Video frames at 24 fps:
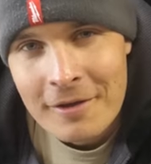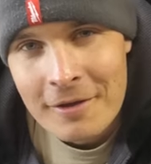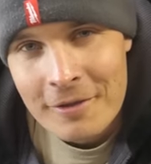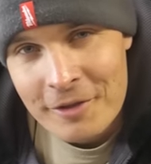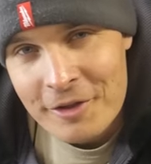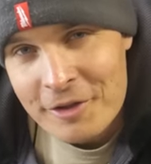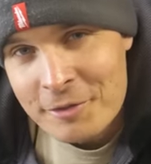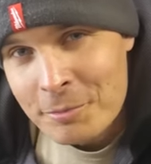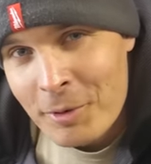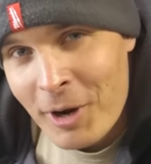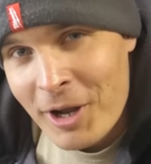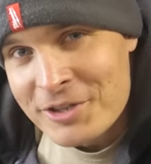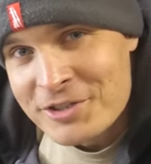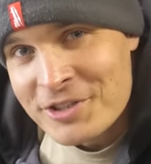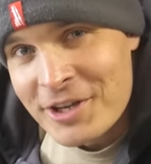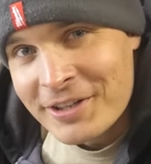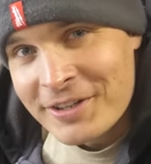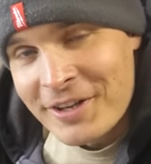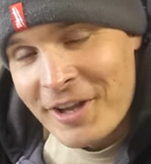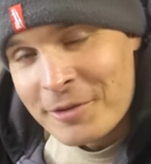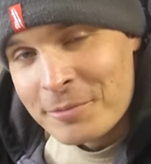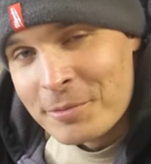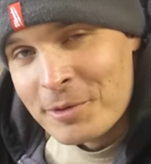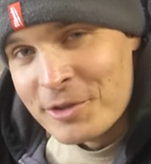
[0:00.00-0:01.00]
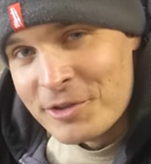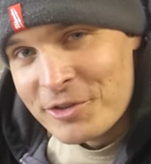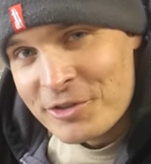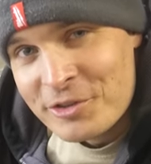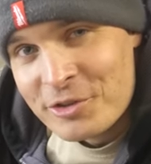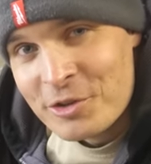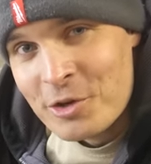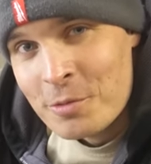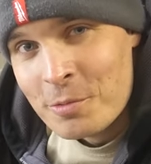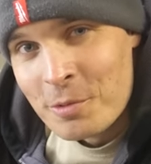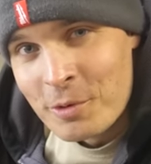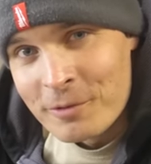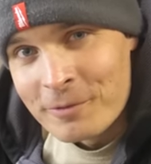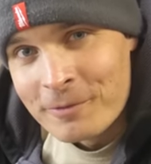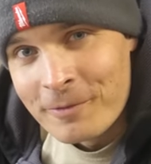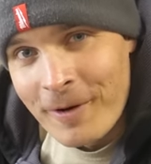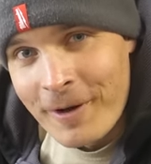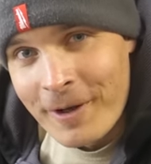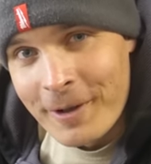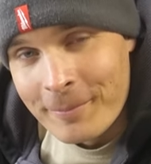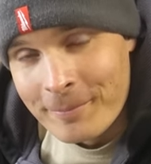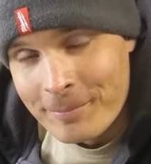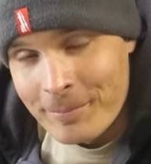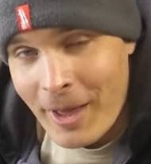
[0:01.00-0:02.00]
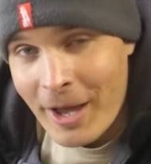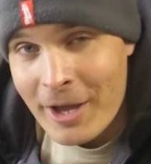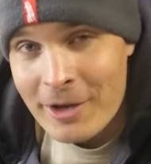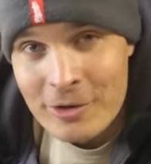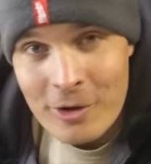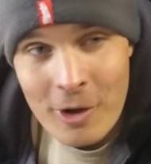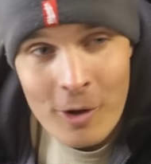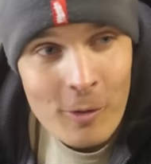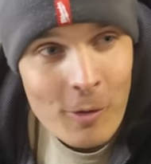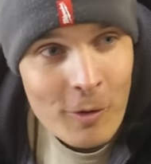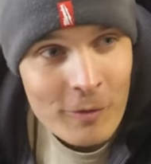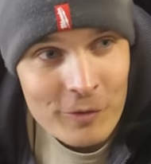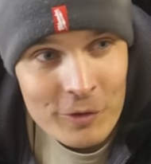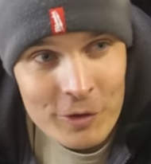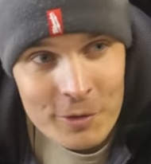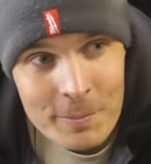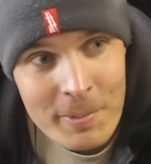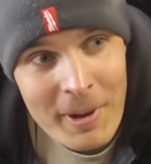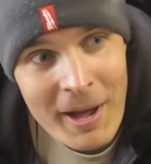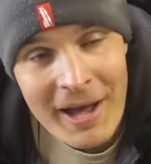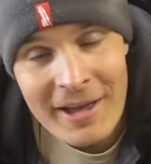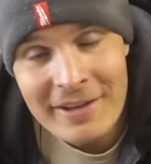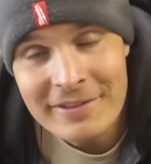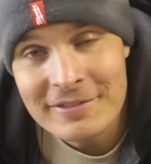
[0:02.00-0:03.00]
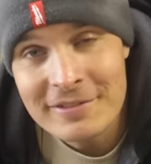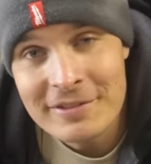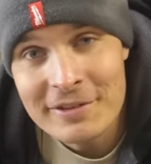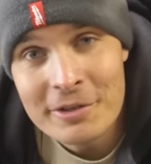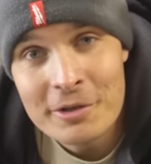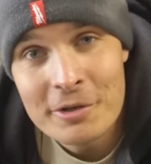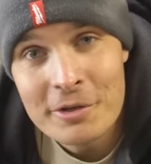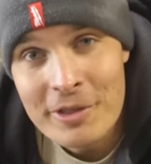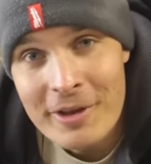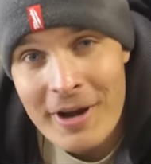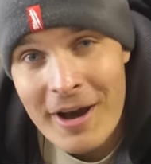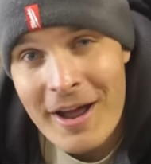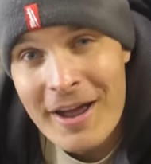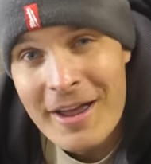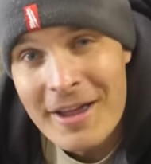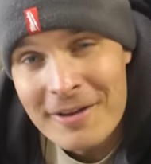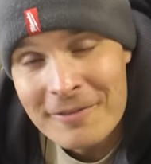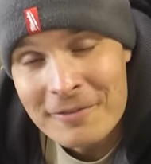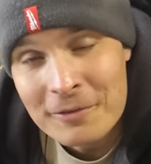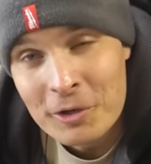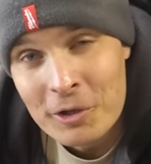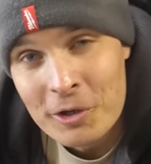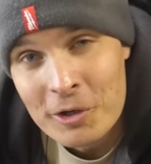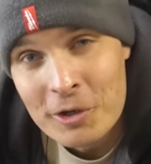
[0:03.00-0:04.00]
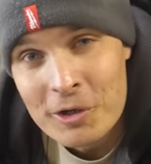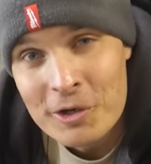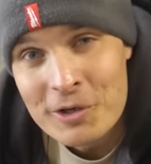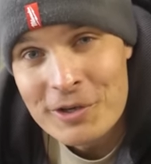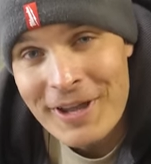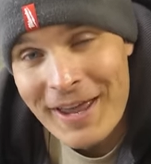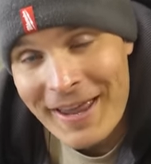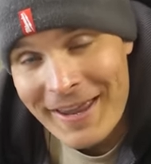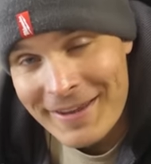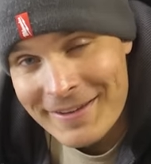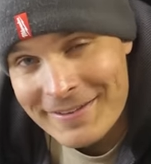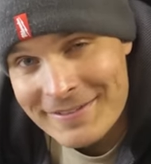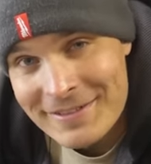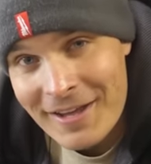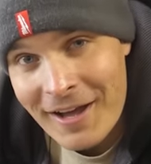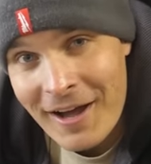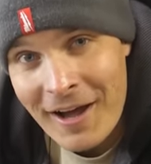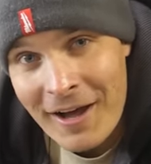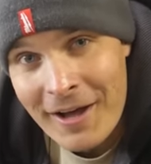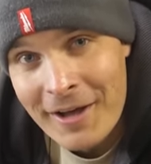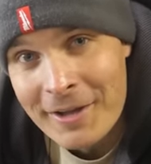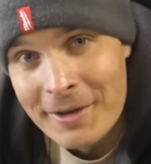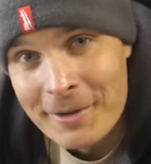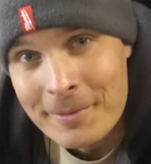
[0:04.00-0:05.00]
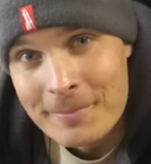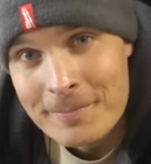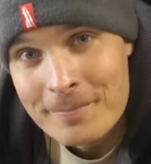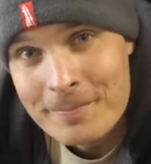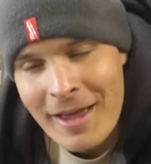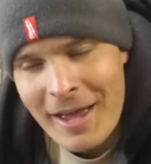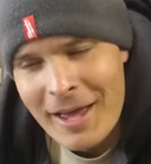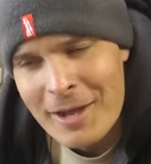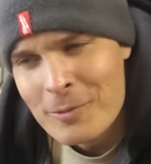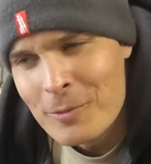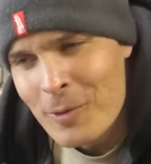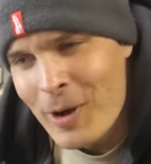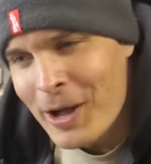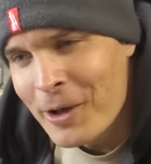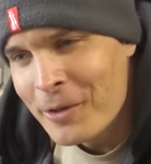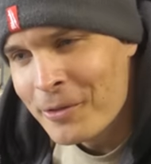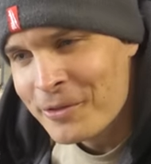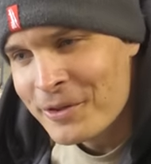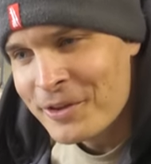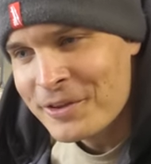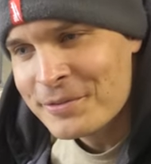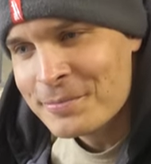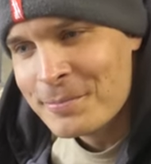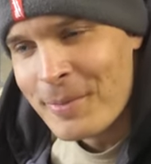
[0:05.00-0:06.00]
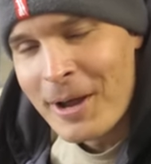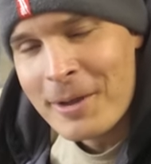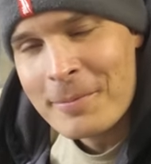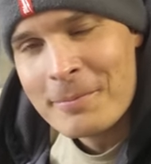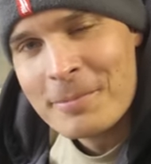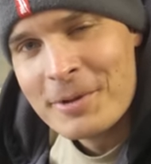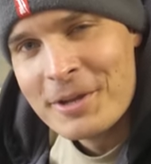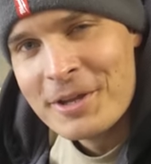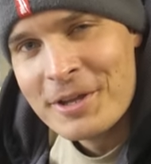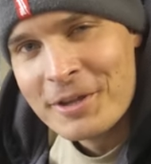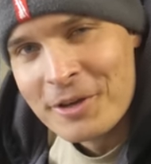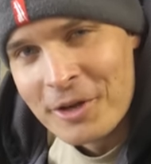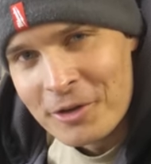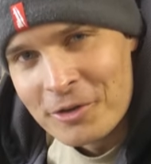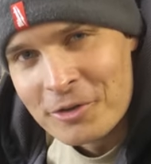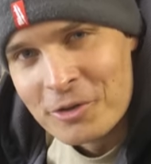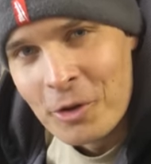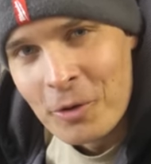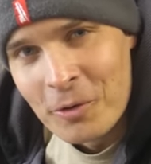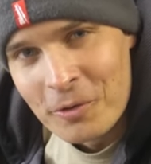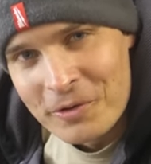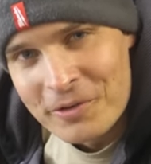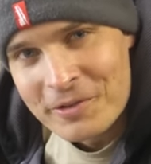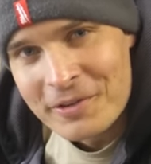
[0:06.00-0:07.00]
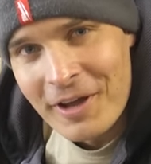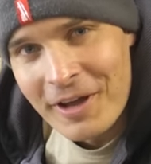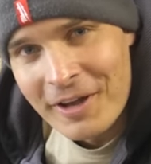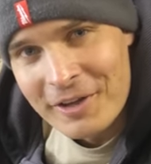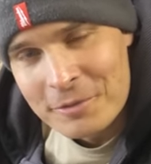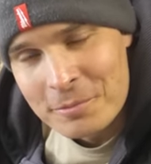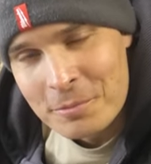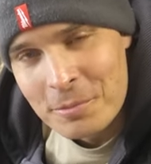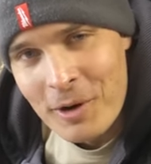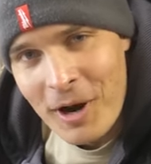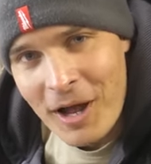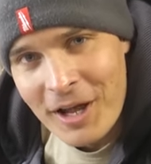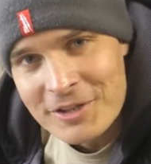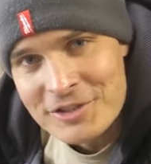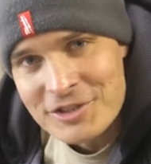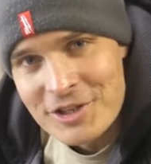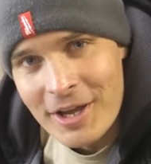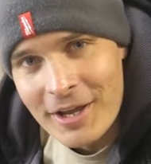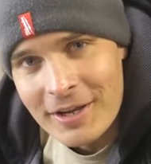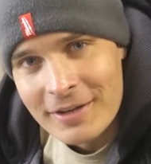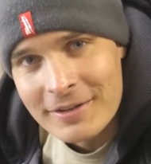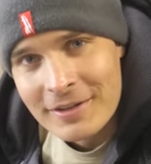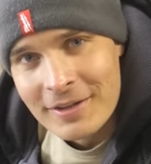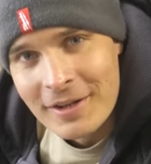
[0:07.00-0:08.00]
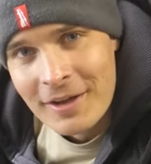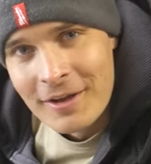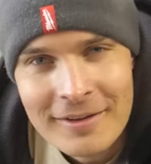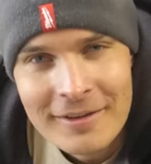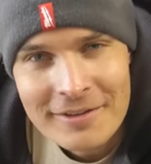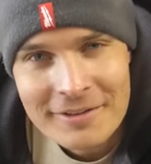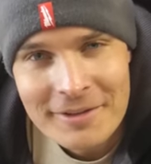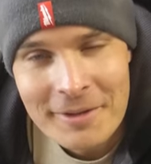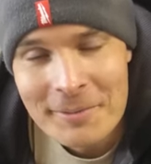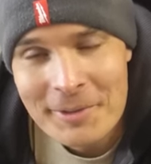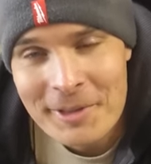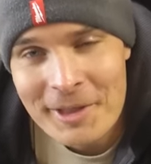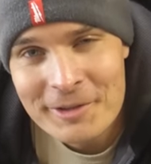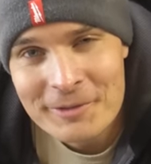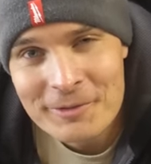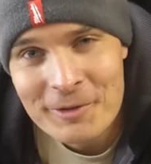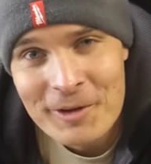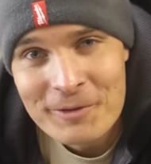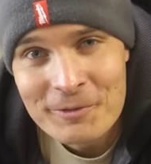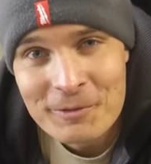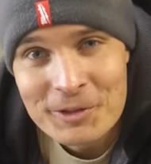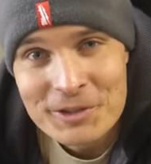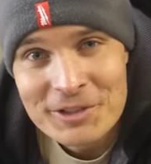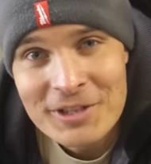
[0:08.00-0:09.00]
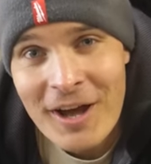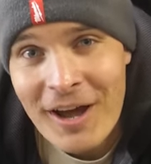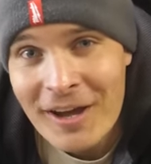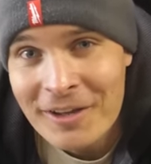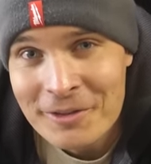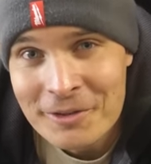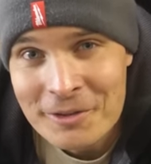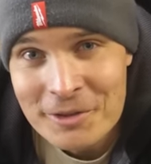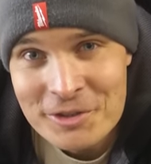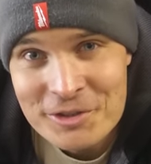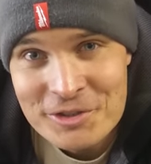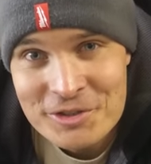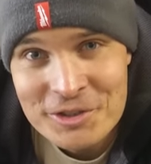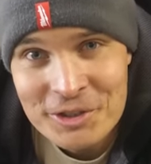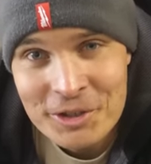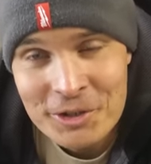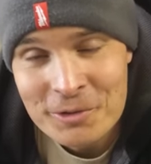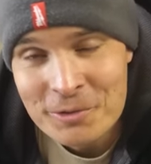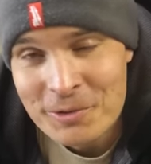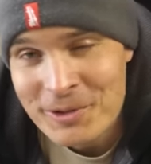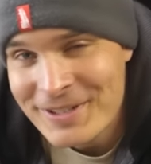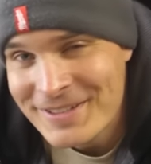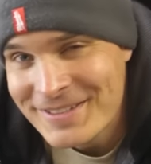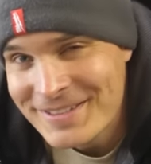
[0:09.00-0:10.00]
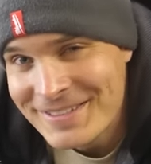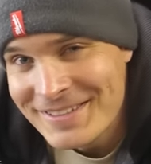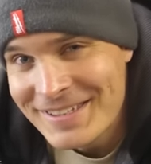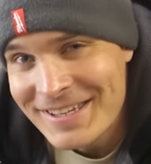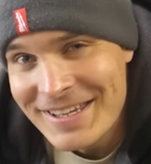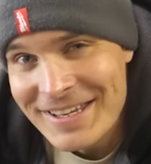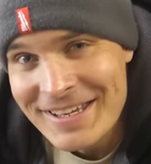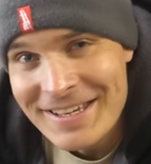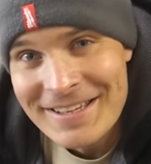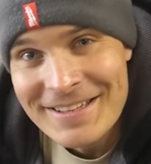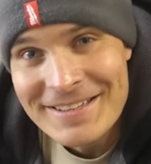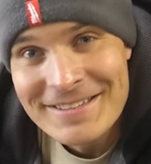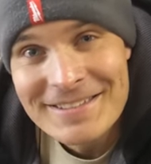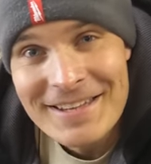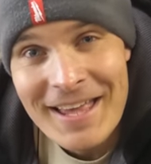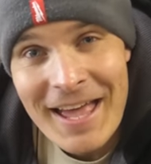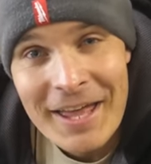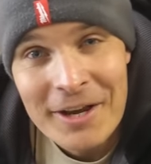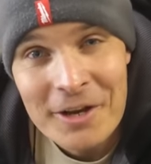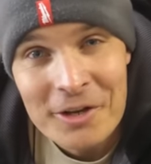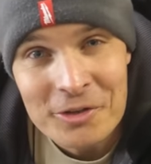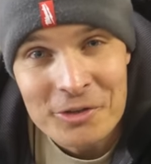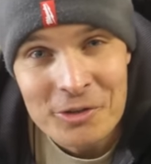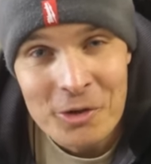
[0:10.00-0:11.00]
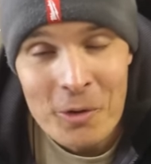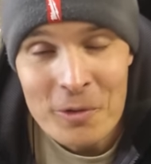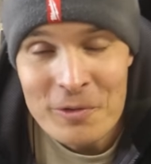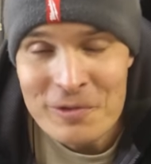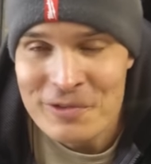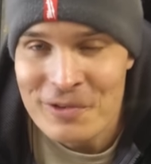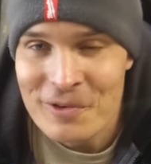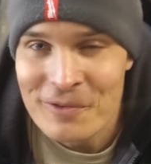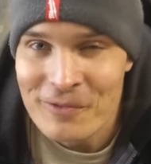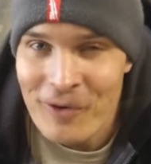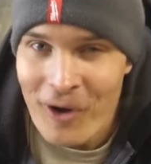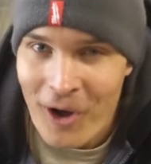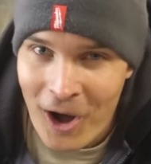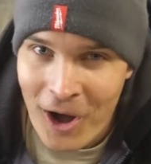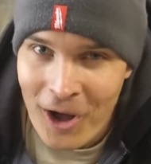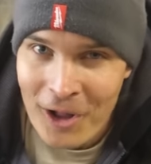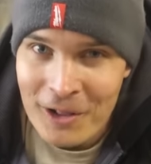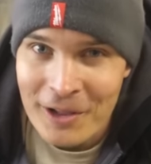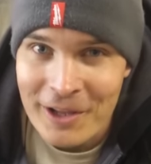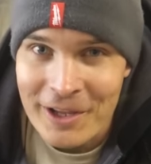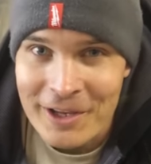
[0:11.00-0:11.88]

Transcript: This project has been super fun. I know over the past year that I have learned a ton. And while this might be an adult-sized project, something that's fun for toddlers, children, teens, and adults of all